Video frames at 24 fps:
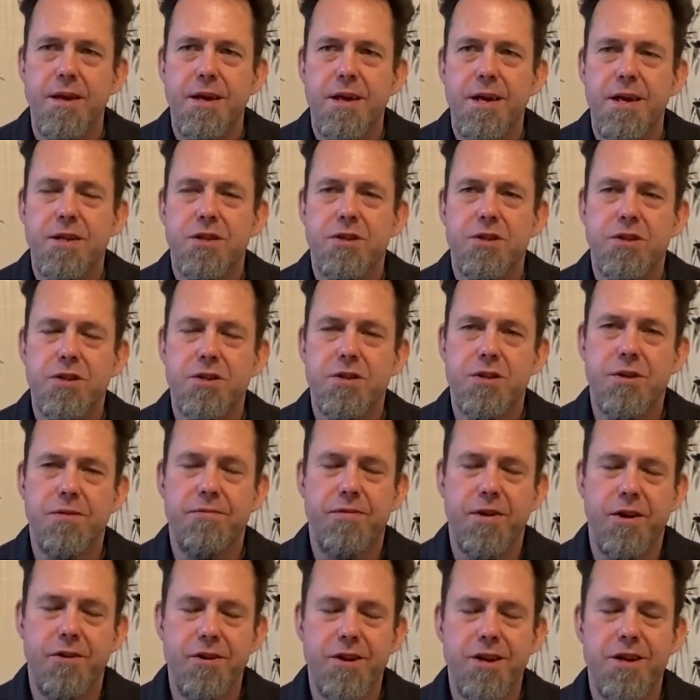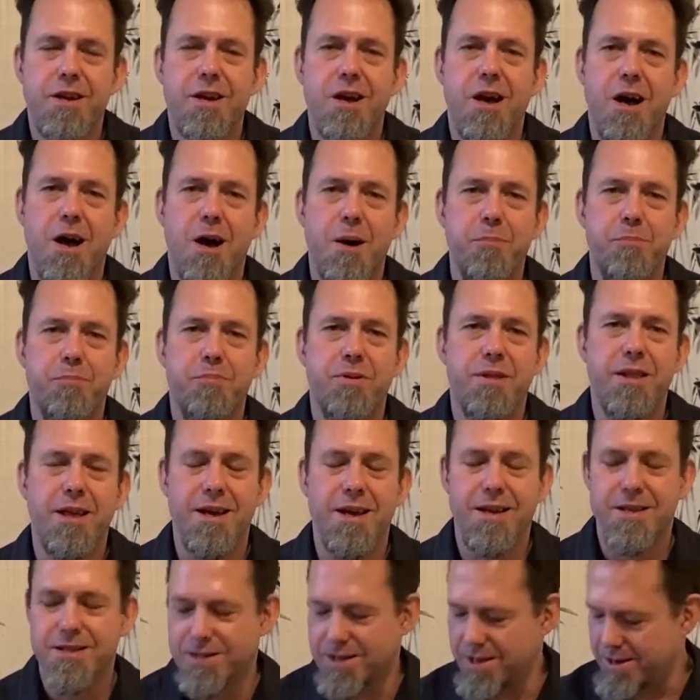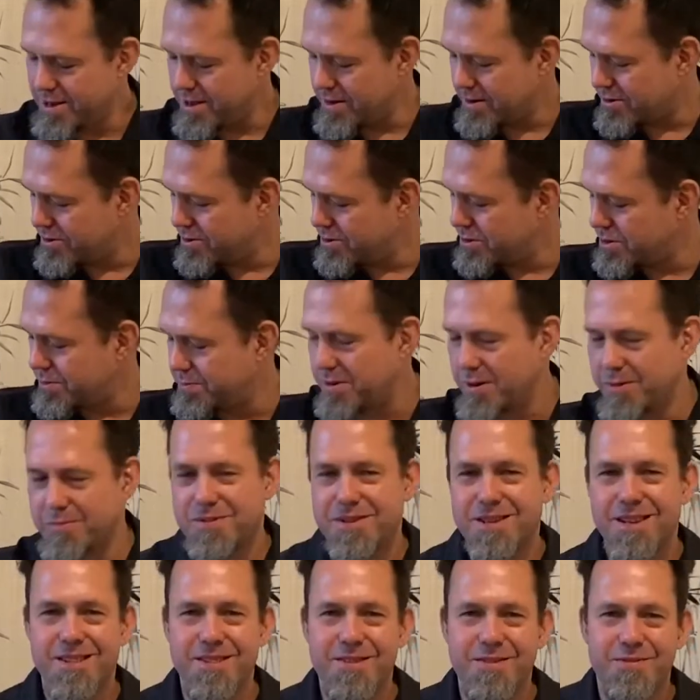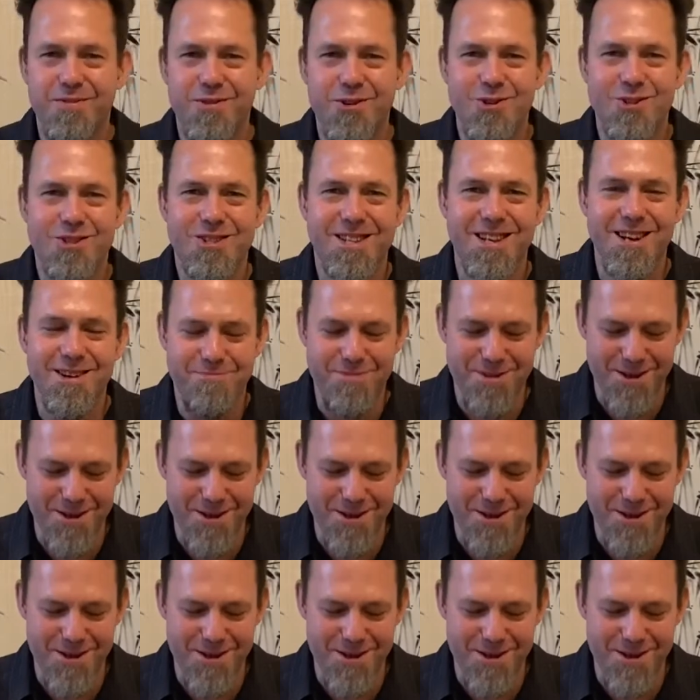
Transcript: It's just a very complex, I got goosebumps on the first sip.